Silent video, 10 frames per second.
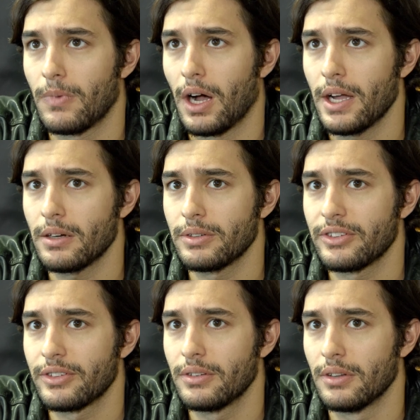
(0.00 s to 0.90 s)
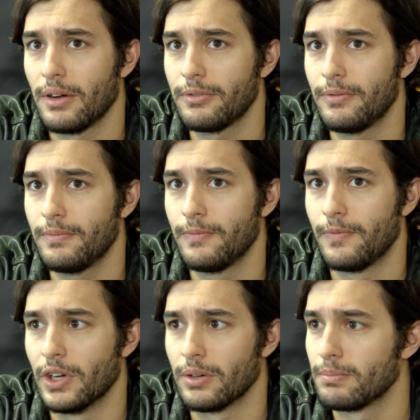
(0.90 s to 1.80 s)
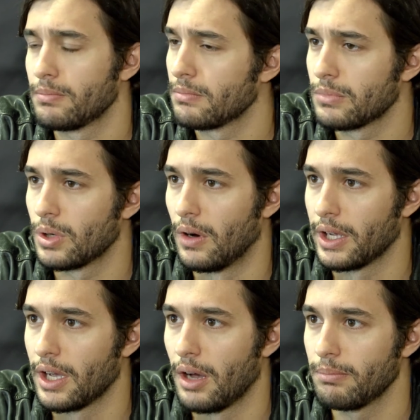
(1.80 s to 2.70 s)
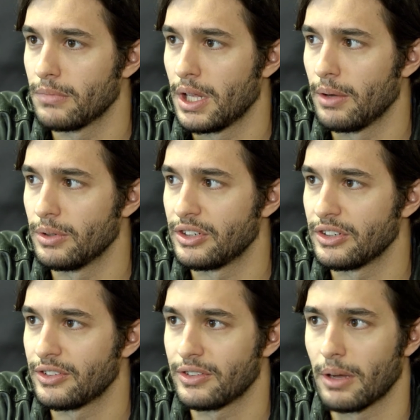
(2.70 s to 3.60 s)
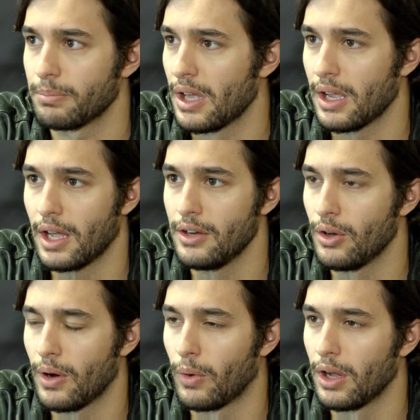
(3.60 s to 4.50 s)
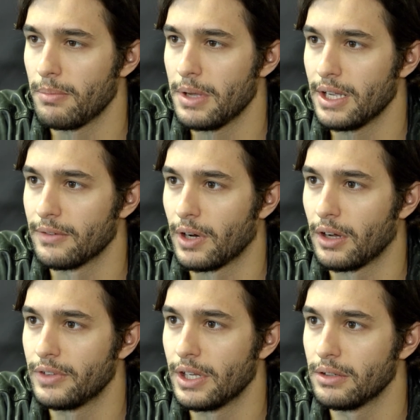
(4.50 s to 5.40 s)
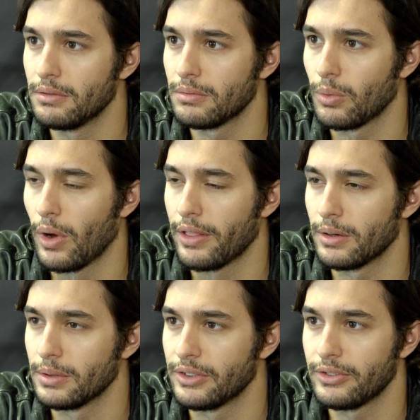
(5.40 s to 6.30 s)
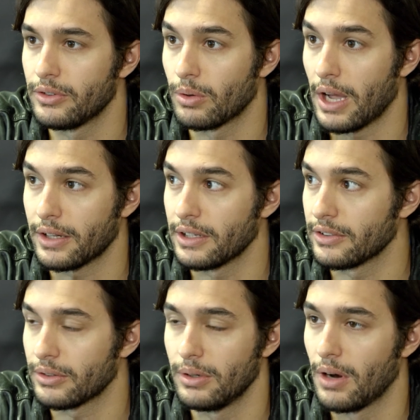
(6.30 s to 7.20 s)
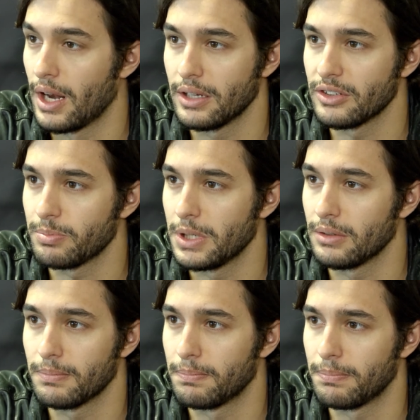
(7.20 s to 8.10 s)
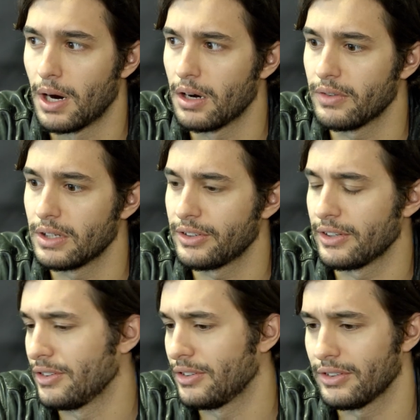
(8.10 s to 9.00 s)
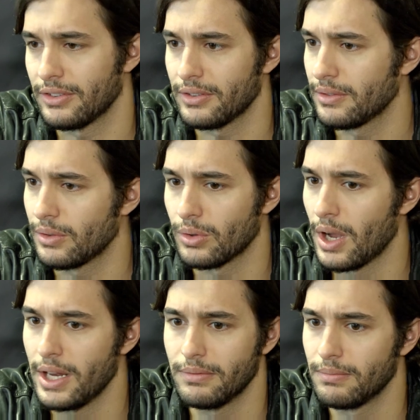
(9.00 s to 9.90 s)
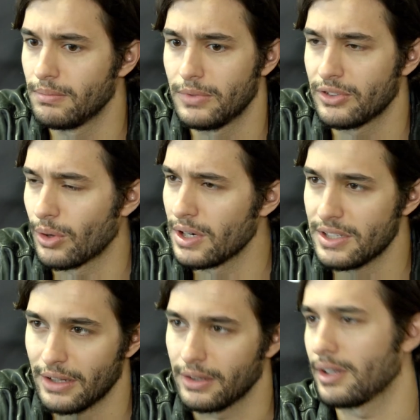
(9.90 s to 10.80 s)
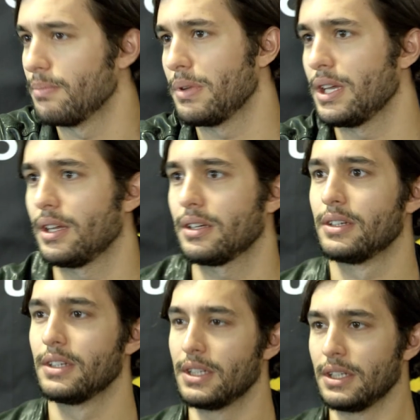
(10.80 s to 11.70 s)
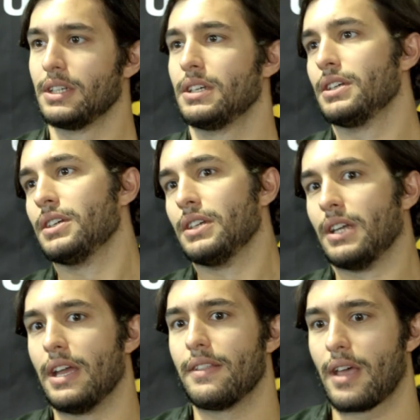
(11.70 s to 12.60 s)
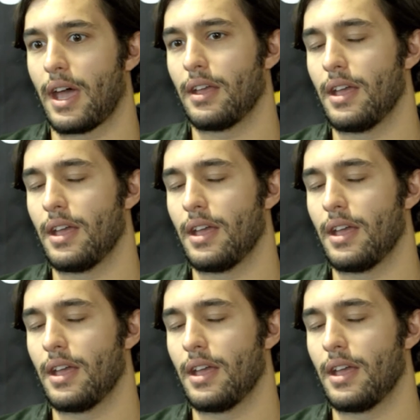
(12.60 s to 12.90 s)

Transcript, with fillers: I always loved film growing up, and it was just something I knew I wanted to be involved in, whether it was directing, screenwriting, just being part of it, because it's just great storytelling and being yeah. in that.